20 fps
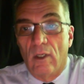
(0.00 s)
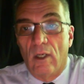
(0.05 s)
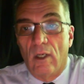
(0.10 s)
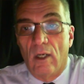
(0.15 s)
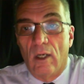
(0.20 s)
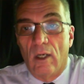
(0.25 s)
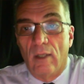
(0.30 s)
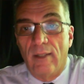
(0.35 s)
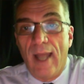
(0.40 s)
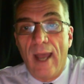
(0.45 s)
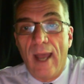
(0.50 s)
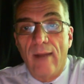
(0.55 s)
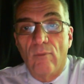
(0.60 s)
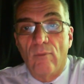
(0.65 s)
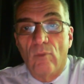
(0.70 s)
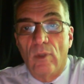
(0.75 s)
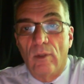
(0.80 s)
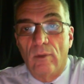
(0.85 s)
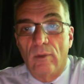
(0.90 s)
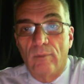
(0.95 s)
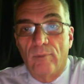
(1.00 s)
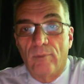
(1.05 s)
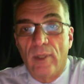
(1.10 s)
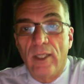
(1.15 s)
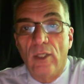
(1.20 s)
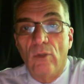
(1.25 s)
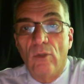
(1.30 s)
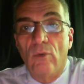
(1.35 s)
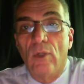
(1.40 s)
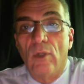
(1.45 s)
Uh, that will
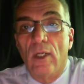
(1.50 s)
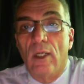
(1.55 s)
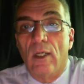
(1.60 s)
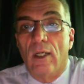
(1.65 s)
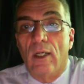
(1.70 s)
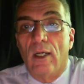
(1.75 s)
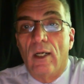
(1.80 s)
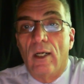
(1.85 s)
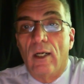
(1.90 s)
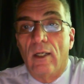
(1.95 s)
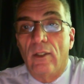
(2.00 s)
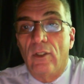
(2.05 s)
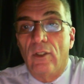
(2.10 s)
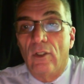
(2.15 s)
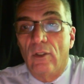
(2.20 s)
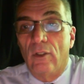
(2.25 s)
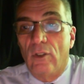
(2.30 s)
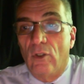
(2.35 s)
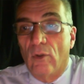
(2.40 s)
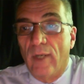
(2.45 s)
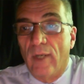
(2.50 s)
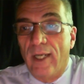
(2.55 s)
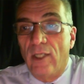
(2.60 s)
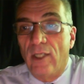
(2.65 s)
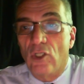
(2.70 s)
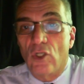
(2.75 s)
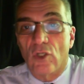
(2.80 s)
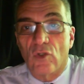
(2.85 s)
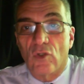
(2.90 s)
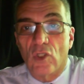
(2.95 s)
bring you uh, your
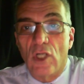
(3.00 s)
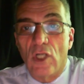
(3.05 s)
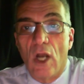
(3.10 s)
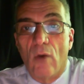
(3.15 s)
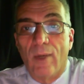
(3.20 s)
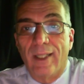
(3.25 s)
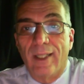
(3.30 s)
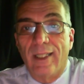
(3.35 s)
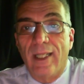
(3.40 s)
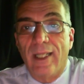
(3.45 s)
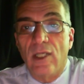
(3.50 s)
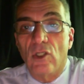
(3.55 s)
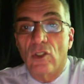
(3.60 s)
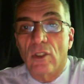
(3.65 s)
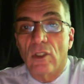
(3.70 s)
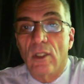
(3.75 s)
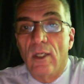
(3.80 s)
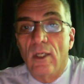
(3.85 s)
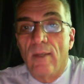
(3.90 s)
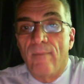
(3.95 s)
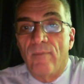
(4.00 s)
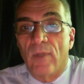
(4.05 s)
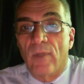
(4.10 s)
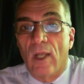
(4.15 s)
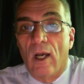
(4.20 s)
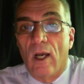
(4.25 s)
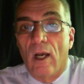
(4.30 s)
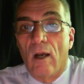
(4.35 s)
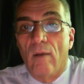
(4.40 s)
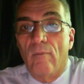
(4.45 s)
inch of snow at least
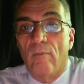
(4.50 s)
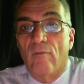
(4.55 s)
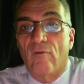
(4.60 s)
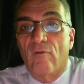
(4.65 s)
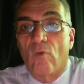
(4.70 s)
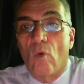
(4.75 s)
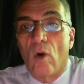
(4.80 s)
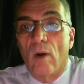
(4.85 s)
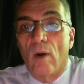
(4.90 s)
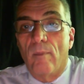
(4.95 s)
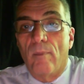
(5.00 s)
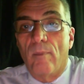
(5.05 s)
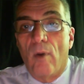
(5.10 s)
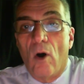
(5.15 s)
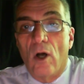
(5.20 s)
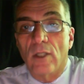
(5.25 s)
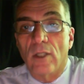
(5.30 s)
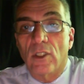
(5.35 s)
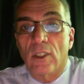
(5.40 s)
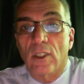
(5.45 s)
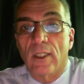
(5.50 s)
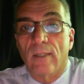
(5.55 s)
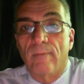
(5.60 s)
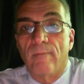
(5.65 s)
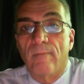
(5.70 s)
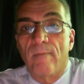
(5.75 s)
um, for Boston.